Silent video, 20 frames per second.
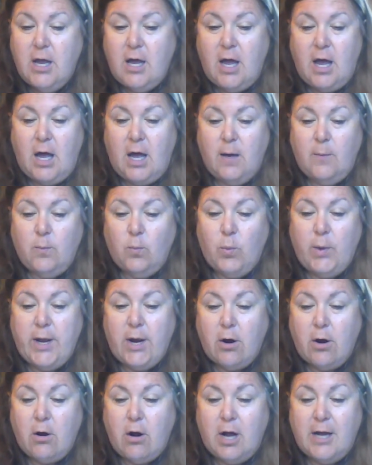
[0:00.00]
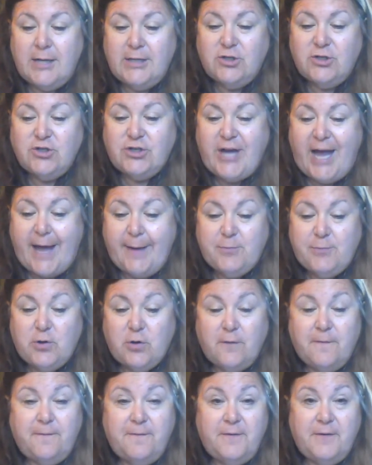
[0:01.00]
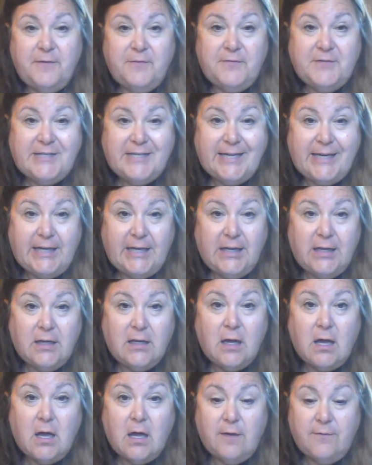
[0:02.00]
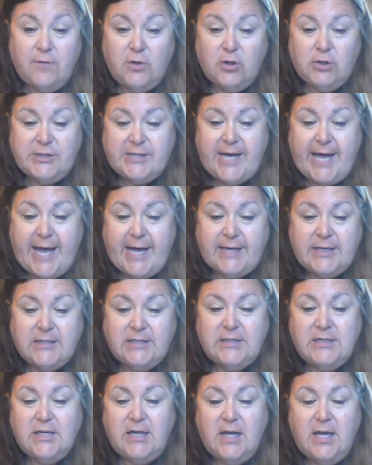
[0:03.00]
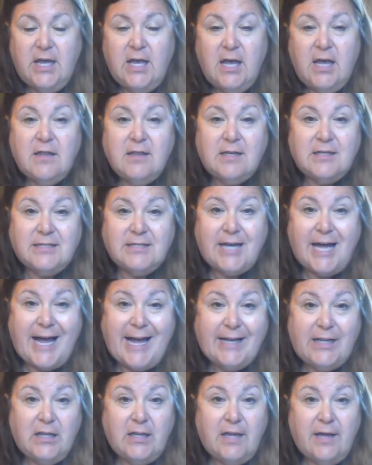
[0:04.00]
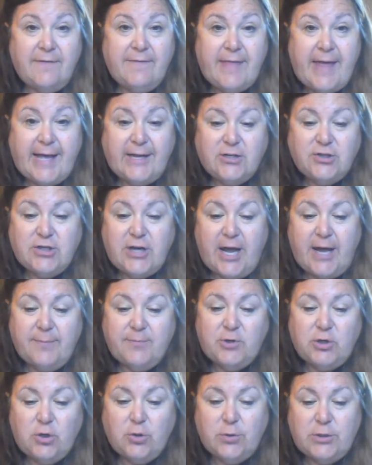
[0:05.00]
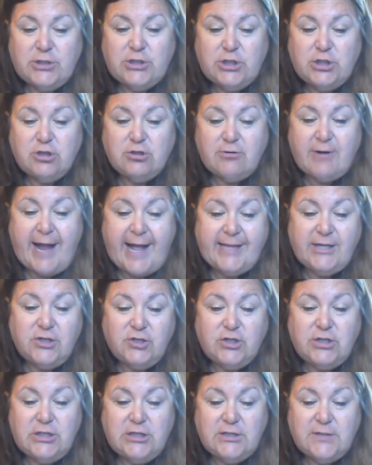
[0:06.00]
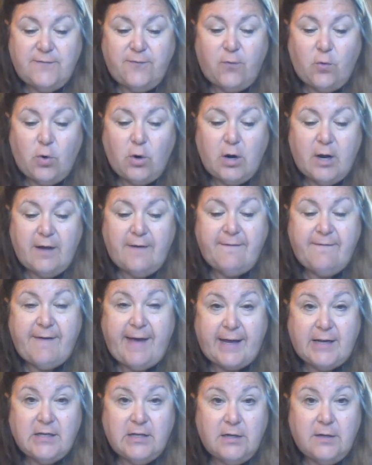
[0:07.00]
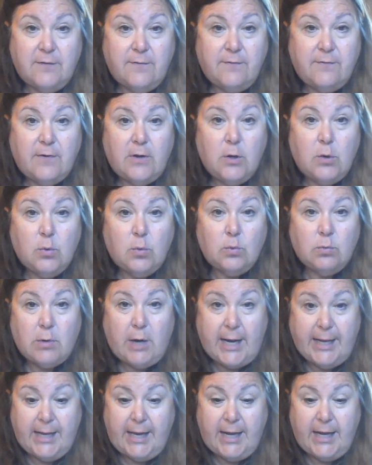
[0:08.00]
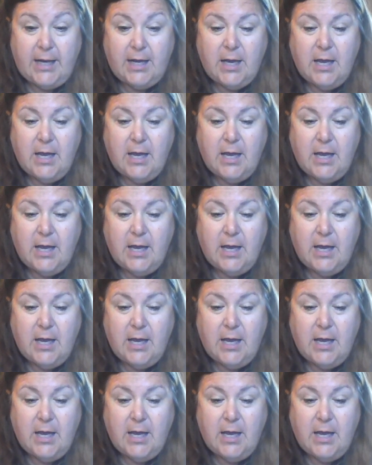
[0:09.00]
We are on chapter 15 of your text. The title of that chapter is Strategies for Effective Writing.